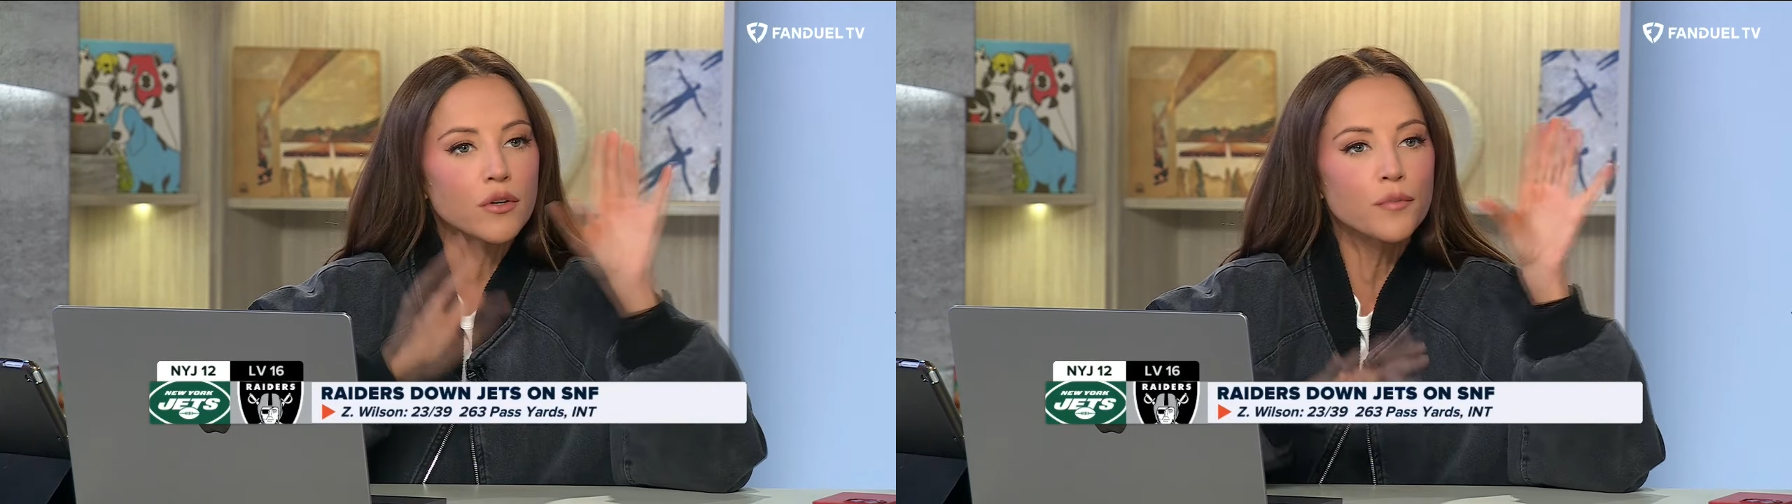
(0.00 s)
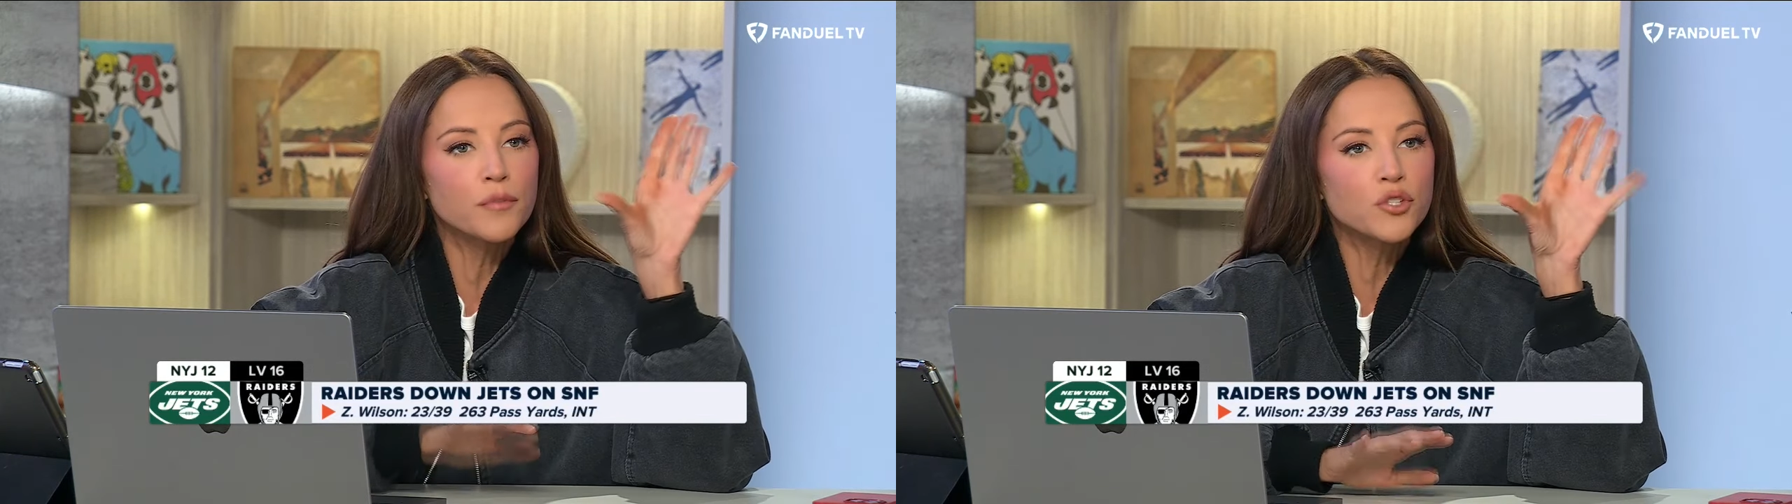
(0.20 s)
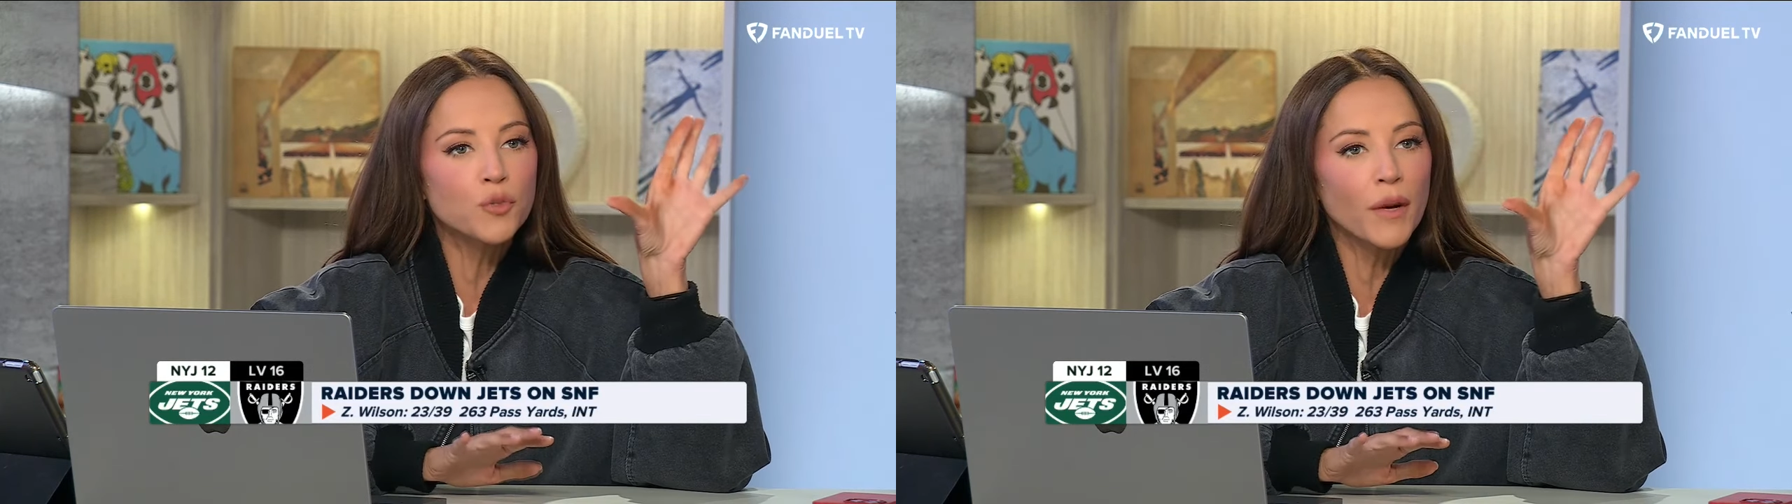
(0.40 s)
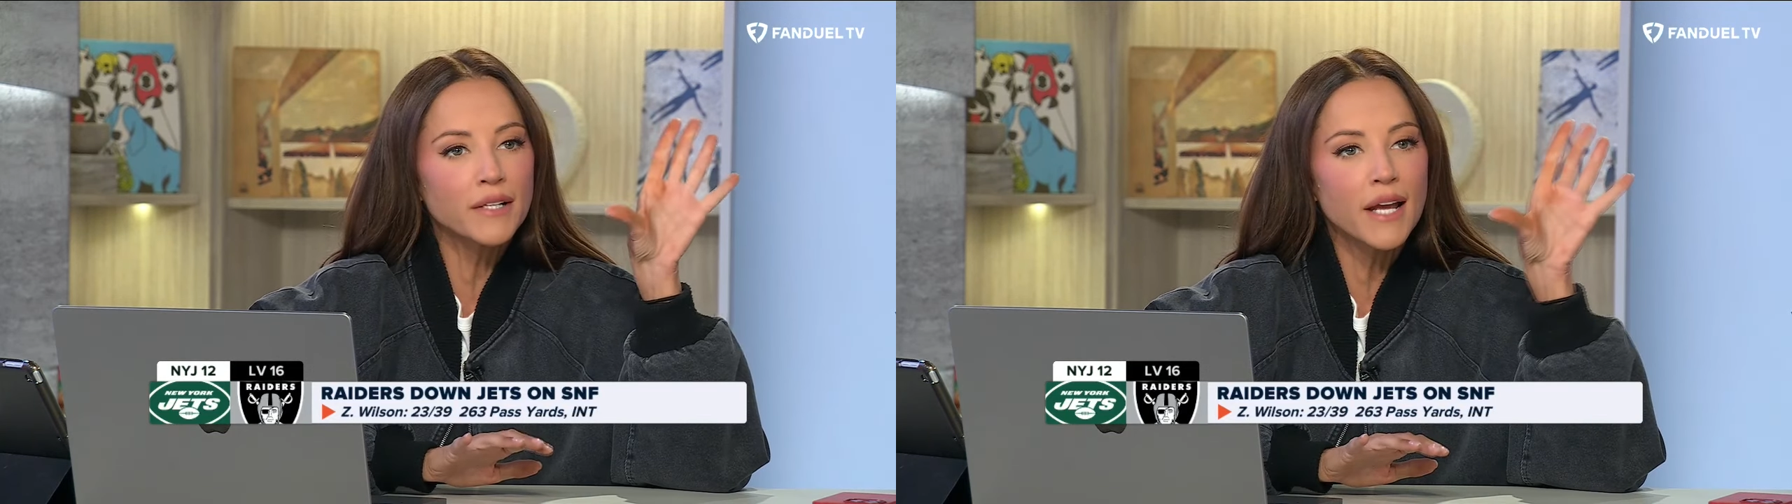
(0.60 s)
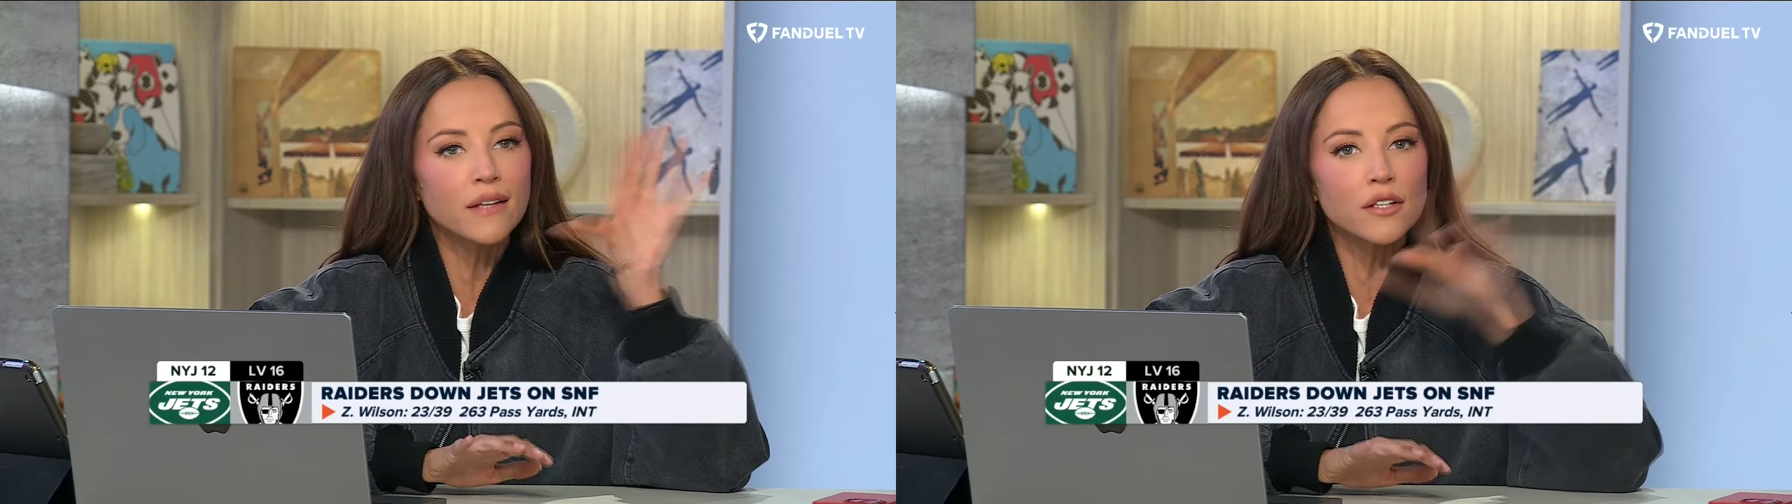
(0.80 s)
your
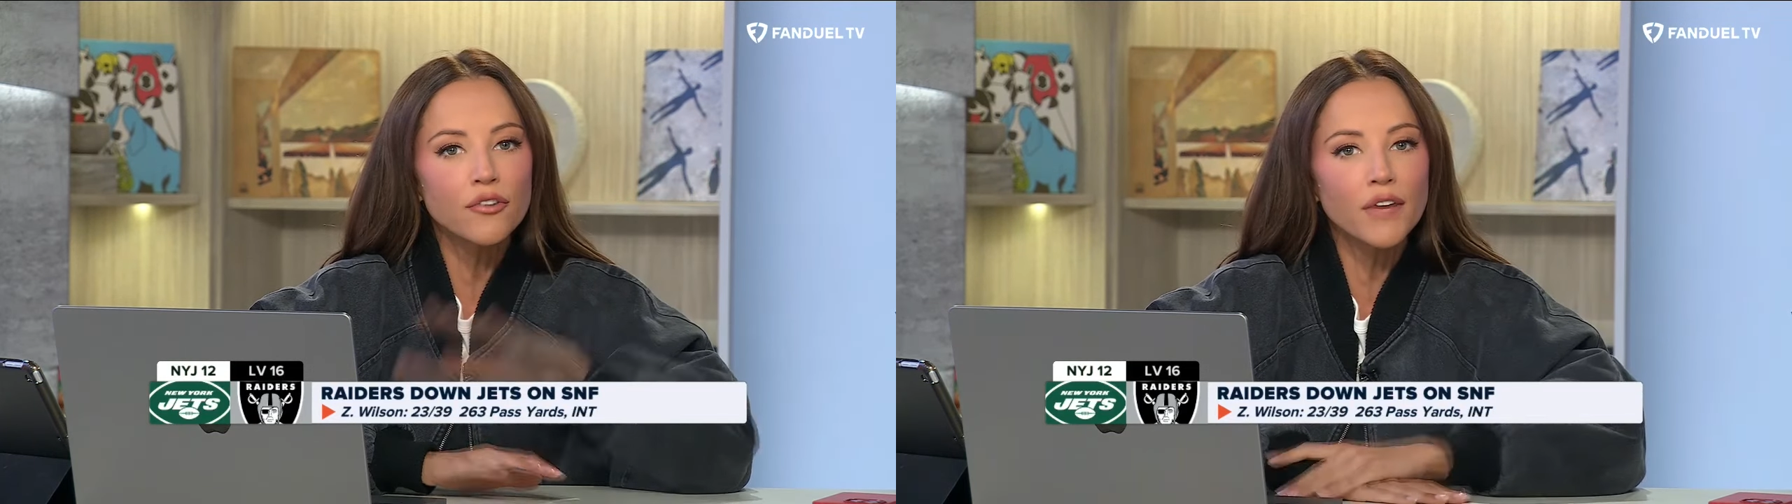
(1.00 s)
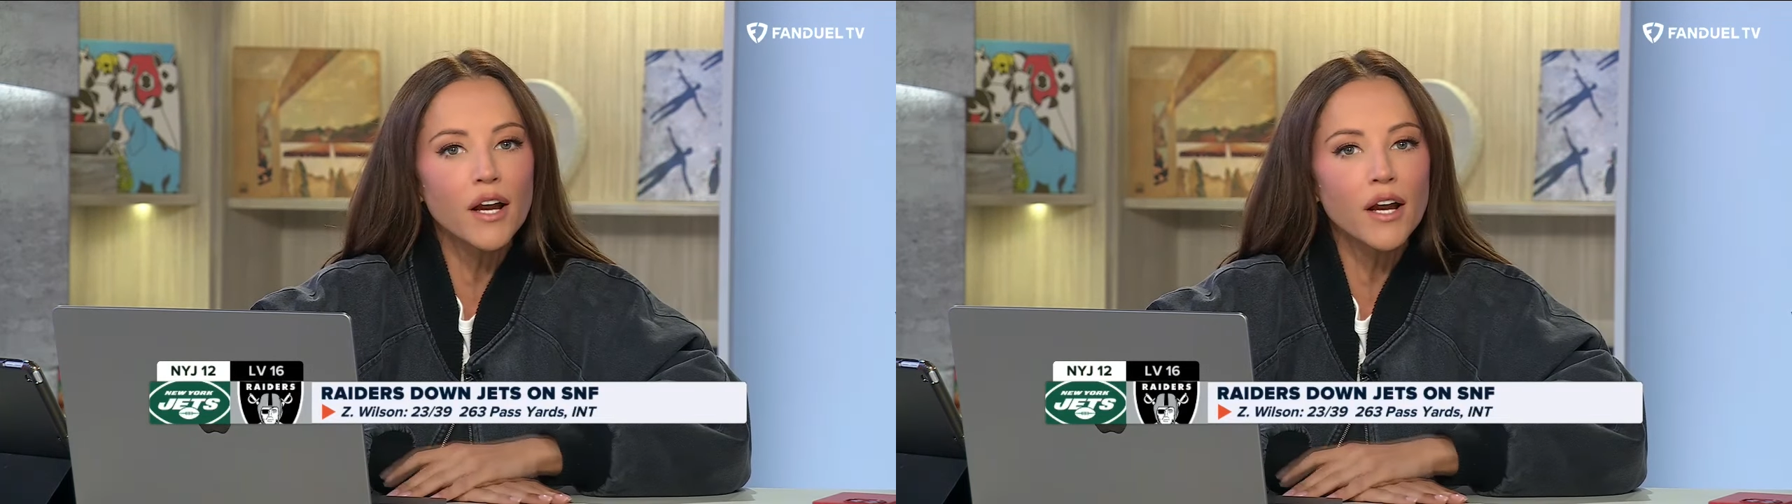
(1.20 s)
spray tan little